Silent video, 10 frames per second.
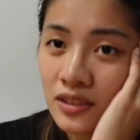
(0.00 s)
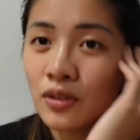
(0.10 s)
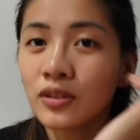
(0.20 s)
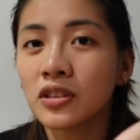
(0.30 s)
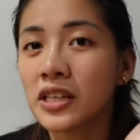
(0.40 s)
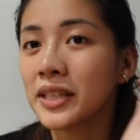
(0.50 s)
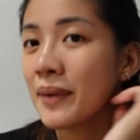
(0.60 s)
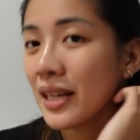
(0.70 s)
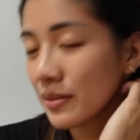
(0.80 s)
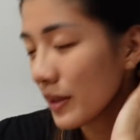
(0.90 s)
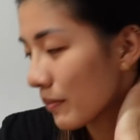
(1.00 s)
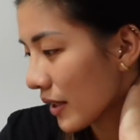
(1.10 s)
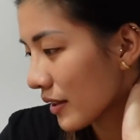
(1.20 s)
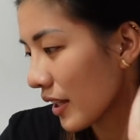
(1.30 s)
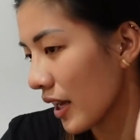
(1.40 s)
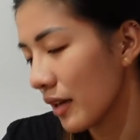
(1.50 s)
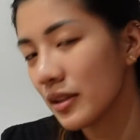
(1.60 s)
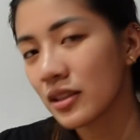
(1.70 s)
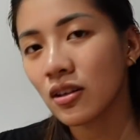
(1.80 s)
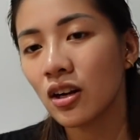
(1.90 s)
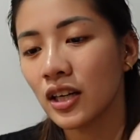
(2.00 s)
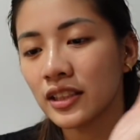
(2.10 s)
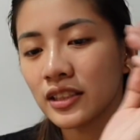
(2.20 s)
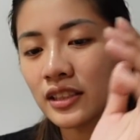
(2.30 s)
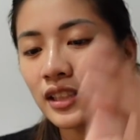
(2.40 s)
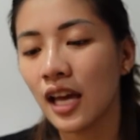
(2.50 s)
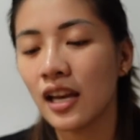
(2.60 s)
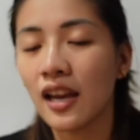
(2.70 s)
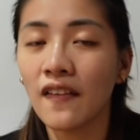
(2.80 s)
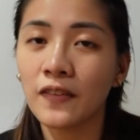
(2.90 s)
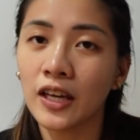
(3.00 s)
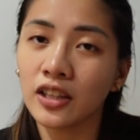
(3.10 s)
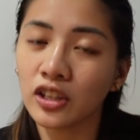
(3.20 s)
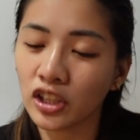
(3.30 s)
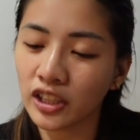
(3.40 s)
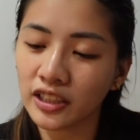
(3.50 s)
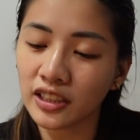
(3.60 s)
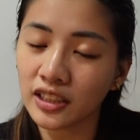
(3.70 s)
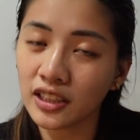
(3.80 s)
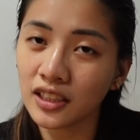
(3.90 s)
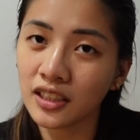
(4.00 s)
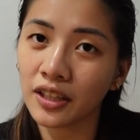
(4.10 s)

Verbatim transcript: So it's already past my bedtime. It's already eleven thirty.